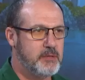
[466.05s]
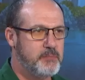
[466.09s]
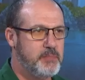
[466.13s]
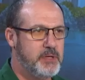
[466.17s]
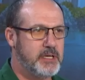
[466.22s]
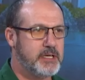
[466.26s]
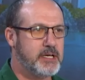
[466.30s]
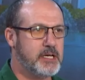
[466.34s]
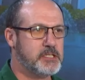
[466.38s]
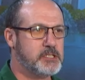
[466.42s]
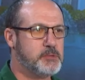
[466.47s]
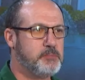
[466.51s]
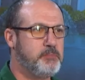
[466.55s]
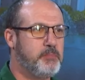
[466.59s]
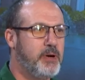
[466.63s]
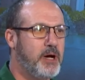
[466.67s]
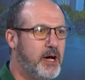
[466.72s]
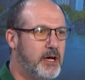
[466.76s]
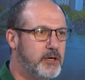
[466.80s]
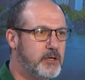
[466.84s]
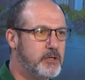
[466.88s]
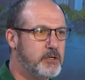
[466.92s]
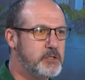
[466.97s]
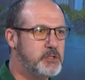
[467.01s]
because
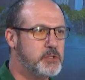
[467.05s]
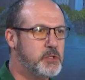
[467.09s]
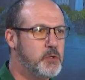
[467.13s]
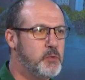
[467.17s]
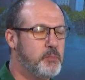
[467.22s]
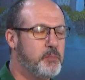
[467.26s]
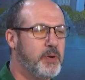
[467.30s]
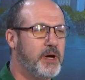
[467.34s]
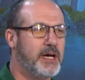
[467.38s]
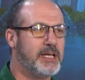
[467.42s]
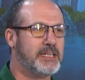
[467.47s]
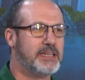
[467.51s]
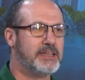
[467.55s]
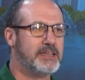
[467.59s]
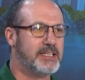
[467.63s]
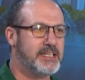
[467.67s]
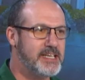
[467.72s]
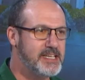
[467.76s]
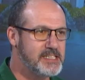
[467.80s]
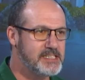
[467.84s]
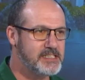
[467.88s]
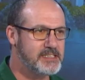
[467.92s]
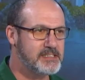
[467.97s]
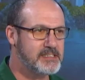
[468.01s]
punters who punt
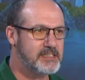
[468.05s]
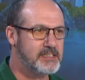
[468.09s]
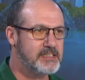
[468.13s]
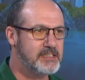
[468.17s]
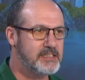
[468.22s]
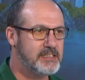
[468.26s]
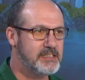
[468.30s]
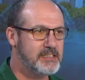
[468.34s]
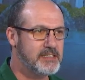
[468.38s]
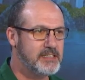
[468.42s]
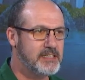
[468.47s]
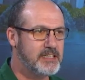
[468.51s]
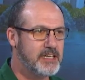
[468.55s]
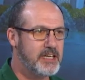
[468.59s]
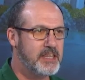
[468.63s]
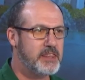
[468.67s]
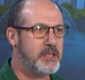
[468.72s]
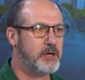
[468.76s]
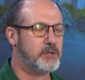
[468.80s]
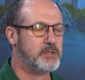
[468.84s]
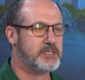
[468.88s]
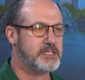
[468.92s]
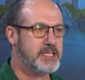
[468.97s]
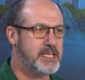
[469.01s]
least,
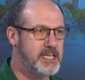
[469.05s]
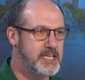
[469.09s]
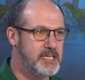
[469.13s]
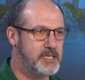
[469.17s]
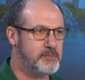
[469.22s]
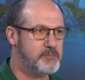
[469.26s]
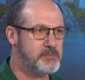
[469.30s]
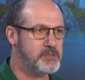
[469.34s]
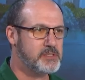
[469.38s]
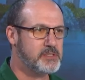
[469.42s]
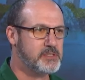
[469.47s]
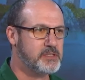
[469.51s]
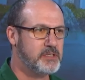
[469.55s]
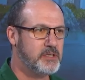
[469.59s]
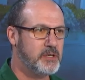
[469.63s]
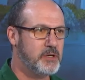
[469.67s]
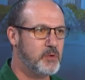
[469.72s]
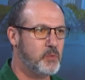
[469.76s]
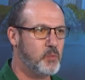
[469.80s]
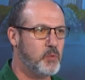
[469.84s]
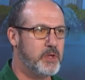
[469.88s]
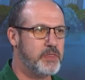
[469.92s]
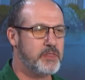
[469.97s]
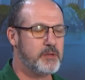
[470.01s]
their teams
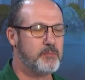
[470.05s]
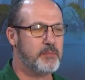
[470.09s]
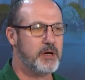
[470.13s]
win the